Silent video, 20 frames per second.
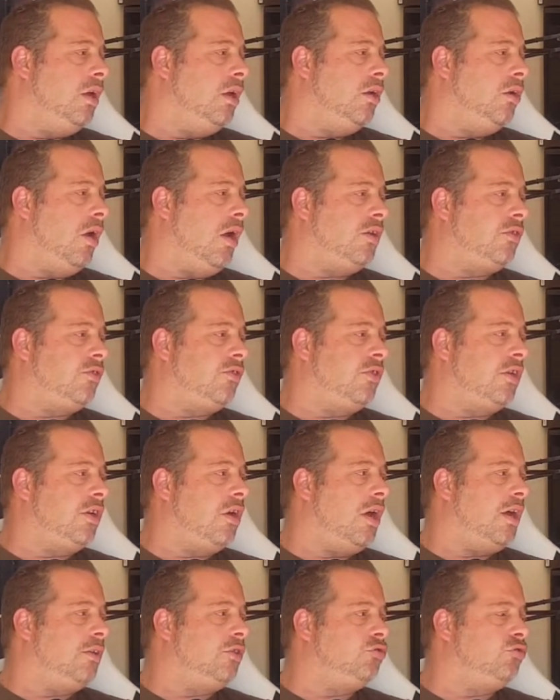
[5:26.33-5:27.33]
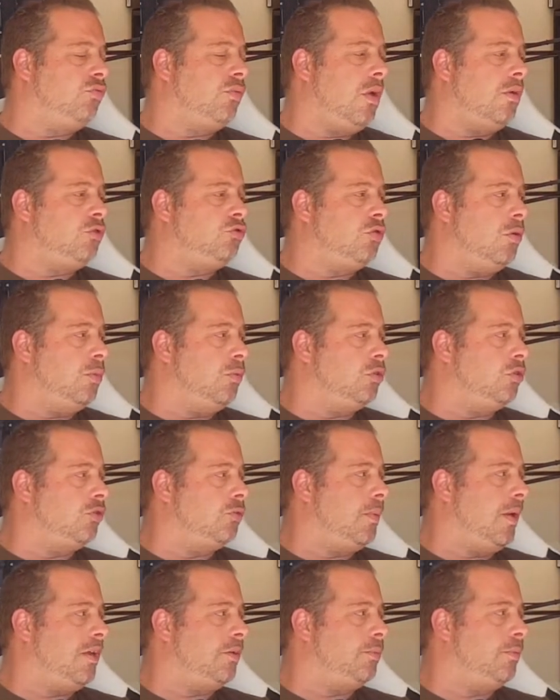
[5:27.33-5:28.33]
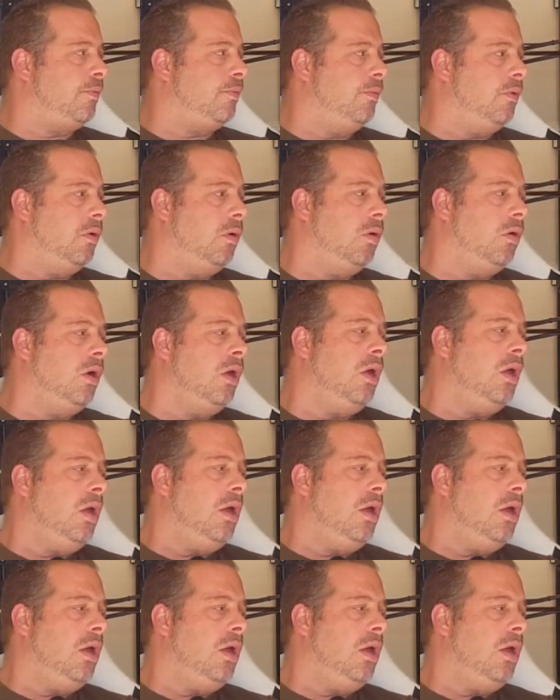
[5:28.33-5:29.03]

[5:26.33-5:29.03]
Like I said, I had triple displays before.